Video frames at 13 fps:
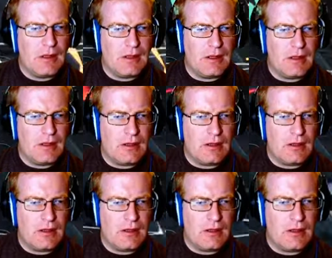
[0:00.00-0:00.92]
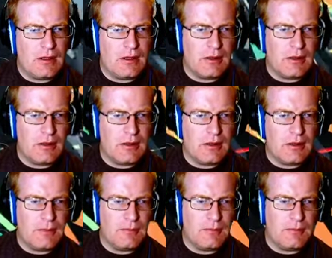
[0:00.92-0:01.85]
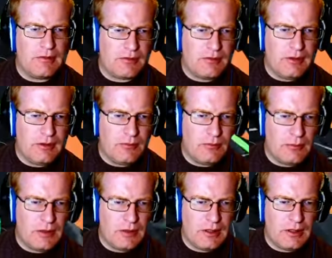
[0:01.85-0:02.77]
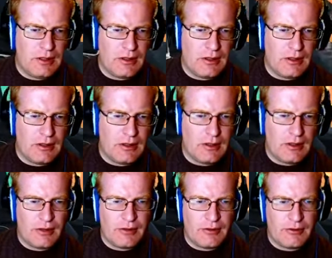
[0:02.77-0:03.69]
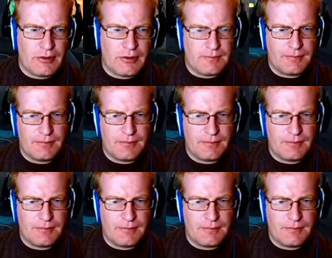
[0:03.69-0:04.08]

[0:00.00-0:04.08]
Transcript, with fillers: Um, this is Satisfactory. We are... Um,